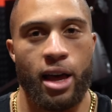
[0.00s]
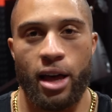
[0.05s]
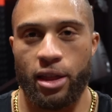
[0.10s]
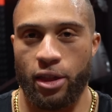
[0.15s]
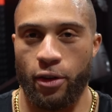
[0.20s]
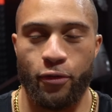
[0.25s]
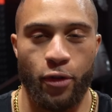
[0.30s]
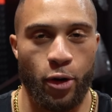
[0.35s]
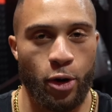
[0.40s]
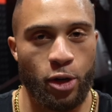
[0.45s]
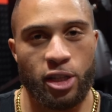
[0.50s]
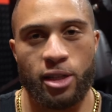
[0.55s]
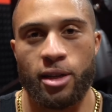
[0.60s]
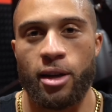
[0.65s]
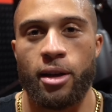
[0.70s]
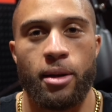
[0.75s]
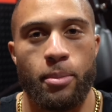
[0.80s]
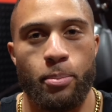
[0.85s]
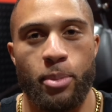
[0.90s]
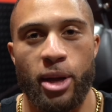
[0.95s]
The
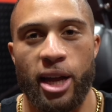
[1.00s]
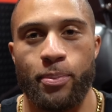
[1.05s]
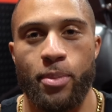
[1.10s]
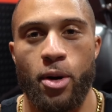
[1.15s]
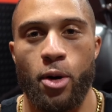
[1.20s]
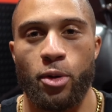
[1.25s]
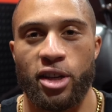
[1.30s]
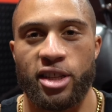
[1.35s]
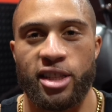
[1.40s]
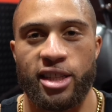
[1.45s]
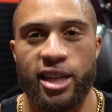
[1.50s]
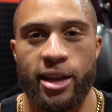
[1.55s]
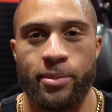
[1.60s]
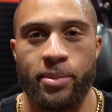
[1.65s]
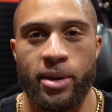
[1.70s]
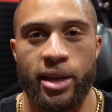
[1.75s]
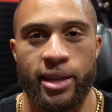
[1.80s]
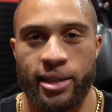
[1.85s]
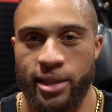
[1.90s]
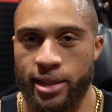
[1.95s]
first big bonus tip
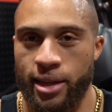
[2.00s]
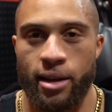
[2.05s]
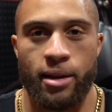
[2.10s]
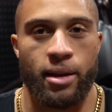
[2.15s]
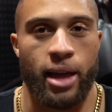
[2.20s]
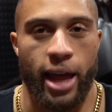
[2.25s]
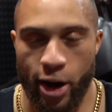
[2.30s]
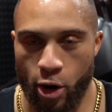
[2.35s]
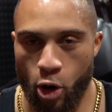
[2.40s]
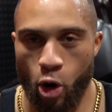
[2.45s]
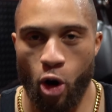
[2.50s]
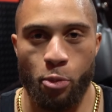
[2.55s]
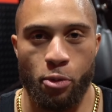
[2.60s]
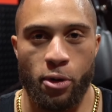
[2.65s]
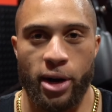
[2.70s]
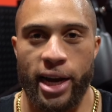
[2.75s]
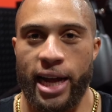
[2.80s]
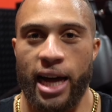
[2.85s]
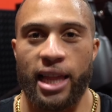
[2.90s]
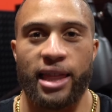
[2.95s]
is
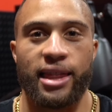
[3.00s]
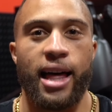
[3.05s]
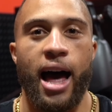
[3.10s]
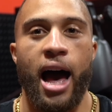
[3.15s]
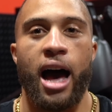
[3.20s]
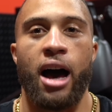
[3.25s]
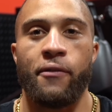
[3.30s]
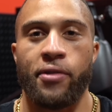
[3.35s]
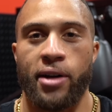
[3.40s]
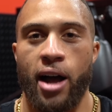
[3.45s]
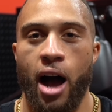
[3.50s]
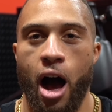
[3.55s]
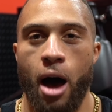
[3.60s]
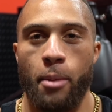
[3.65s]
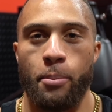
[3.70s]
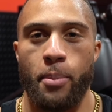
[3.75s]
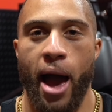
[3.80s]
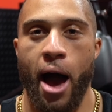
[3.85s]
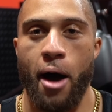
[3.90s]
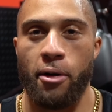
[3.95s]
incorporating a lot of
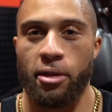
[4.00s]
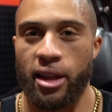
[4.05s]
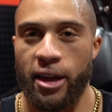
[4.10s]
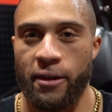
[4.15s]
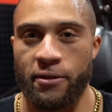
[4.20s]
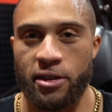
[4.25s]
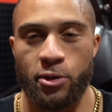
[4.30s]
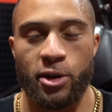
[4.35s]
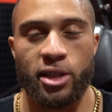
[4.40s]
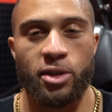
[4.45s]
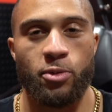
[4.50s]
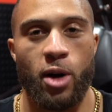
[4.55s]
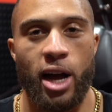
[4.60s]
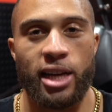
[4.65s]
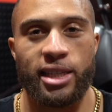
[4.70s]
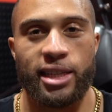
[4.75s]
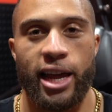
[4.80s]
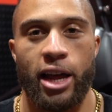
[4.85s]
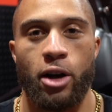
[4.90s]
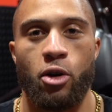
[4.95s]
compound lifts. The reason why I
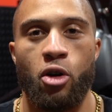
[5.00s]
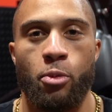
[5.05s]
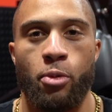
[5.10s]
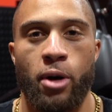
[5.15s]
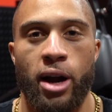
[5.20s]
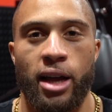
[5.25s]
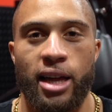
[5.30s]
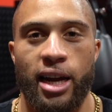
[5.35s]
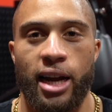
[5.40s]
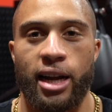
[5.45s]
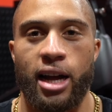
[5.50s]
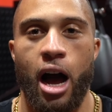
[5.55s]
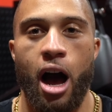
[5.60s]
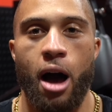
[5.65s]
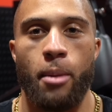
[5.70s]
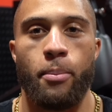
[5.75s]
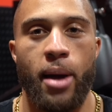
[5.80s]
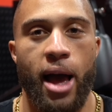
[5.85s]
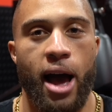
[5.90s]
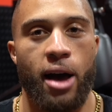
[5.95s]
say incorporate a lot of
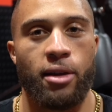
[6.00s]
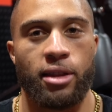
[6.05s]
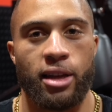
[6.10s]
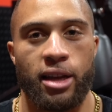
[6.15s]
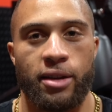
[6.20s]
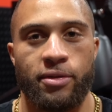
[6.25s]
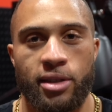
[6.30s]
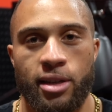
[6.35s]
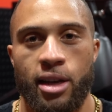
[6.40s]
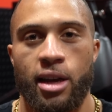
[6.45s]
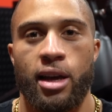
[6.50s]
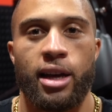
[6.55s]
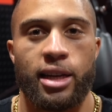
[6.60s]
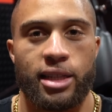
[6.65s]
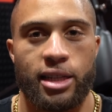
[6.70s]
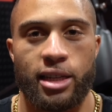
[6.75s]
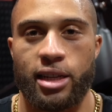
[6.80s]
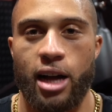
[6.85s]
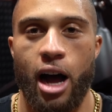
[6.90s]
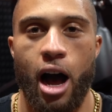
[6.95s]
compound lifts is
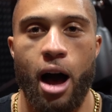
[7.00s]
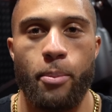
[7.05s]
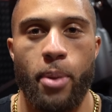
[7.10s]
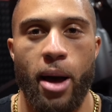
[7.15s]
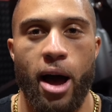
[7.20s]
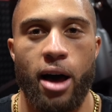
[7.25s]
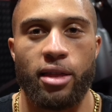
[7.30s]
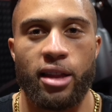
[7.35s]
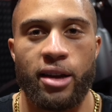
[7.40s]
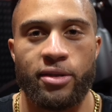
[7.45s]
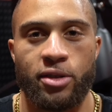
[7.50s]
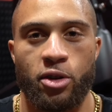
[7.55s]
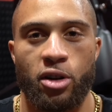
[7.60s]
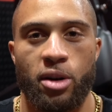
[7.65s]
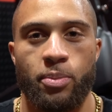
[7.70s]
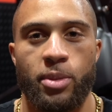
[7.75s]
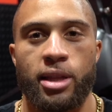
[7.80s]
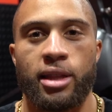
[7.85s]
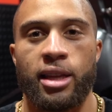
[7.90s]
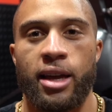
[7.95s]
because compound lifts are
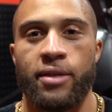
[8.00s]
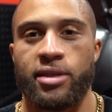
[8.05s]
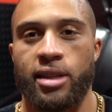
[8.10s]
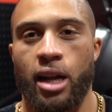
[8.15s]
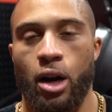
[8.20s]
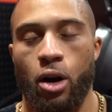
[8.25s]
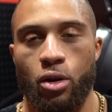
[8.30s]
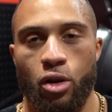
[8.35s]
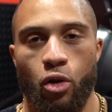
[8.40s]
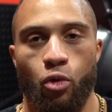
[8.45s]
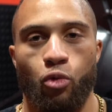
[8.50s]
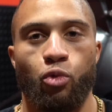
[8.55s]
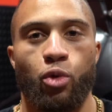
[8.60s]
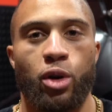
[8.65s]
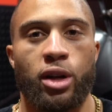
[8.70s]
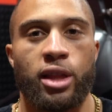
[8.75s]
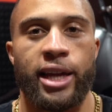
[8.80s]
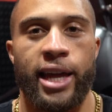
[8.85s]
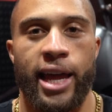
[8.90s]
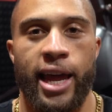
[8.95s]
going to be lifts that are going to
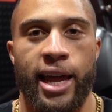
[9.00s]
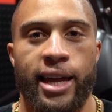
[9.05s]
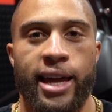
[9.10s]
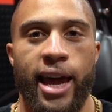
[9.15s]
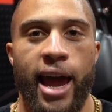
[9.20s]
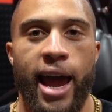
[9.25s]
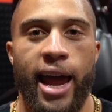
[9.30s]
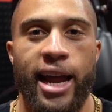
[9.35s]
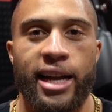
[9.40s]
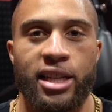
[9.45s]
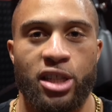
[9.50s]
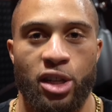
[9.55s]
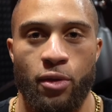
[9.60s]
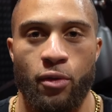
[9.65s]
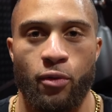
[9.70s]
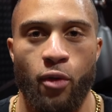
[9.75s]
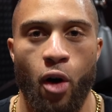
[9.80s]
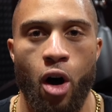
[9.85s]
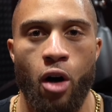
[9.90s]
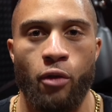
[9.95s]
really engage and
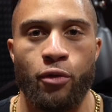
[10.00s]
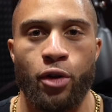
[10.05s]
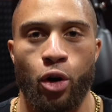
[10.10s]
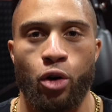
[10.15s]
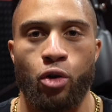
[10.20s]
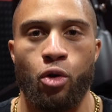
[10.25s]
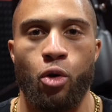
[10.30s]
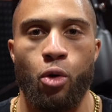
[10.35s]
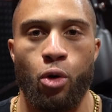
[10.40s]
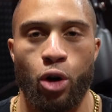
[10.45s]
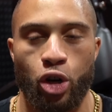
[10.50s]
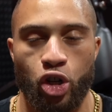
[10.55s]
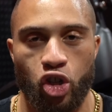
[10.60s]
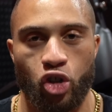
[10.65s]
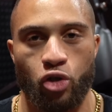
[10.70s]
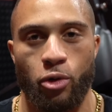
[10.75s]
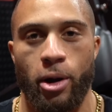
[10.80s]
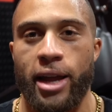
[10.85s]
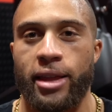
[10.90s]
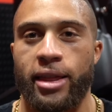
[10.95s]
involve your core
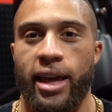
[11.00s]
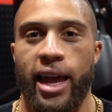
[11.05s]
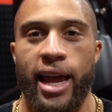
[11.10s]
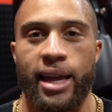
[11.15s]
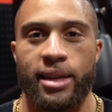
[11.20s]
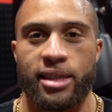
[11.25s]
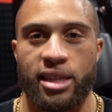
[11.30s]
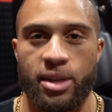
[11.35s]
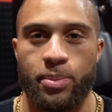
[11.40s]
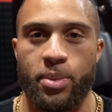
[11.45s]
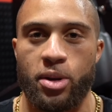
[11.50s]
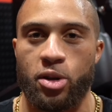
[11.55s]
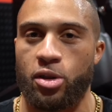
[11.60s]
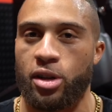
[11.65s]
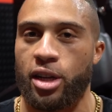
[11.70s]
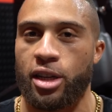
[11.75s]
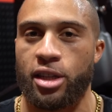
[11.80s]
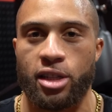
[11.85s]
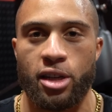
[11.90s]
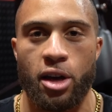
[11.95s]
strength and
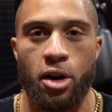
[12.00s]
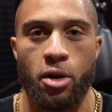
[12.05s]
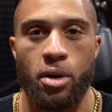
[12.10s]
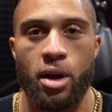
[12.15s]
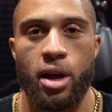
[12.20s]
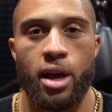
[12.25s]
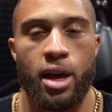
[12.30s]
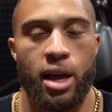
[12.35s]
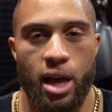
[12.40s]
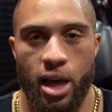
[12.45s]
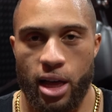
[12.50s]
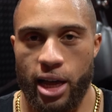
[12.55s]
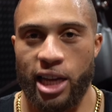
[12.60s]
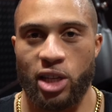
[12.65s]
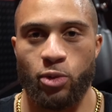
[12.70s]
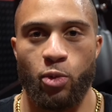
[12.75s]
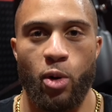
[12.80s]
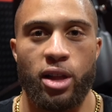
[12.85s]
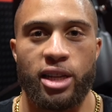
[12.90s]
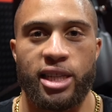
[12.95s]
stability. So
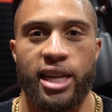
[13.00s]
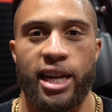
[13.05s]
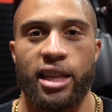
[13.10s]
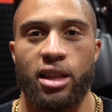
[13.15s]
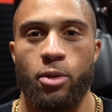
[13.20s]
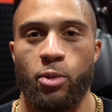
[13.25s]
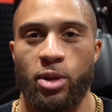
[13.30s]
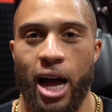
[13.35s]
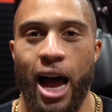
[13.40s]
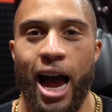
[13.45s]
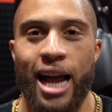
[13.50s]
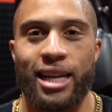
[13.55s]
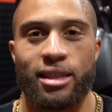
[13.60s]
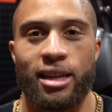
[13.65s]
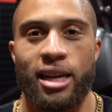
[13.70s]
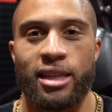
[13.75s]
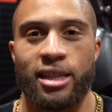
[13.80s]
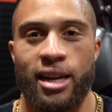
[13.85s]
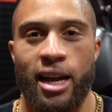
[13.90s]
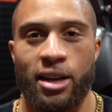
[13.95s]
as well as hitting them with
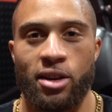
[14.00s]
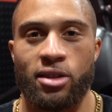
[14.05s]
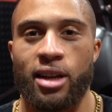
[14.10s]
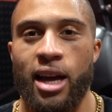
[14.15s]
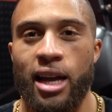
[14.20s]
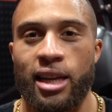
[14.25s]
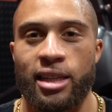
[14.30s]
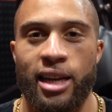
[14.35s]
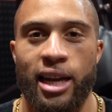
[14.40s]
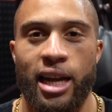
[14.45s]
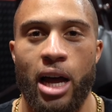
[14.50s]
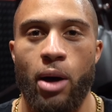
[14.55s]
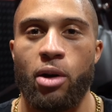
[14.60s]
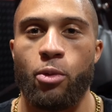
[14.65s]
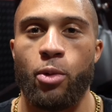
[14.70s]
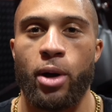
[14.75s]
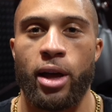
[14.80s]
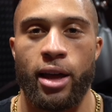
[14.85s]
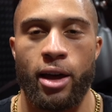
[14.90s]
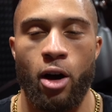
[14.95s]
isolation exercises like how we
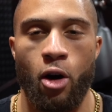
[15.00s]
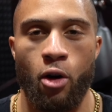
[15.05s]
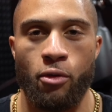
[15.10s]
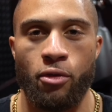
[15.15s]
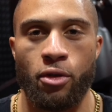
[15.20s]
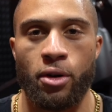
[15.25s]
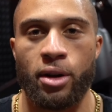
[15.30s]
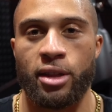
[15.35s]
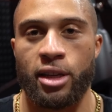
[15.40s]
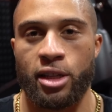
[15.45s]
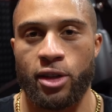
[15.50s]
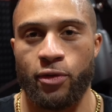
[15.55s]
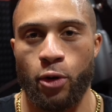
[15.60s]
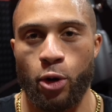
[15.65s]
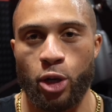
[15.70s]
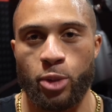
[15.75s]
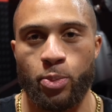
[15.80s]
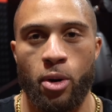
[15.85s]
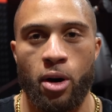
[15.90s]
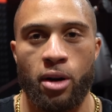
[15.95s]
went over in this
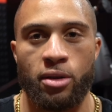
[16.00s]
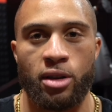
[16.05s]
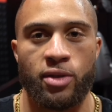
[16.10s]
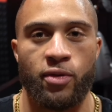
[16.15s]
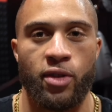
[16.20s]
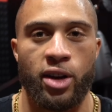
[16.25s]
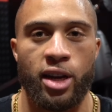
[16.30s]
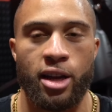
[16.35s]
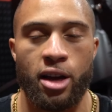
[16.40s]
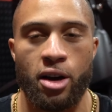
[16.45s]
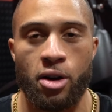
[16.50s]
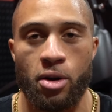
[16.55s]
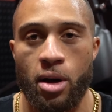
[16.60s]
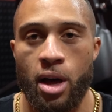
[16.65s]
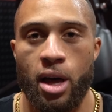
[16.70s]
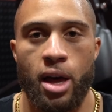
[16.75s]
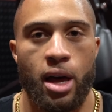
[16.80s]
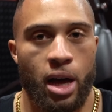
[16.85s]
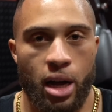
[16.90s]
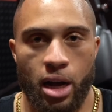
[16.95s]
first part of this video,
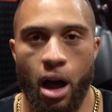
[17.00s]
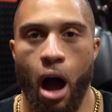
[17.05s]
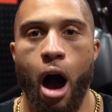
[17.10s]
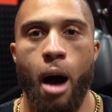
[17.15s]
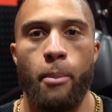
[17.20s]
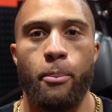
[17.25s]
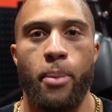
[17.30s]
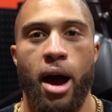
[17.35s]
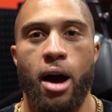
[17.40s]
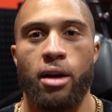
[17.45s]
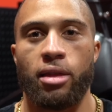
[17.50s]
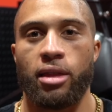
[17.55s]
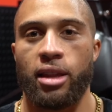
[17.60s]
compound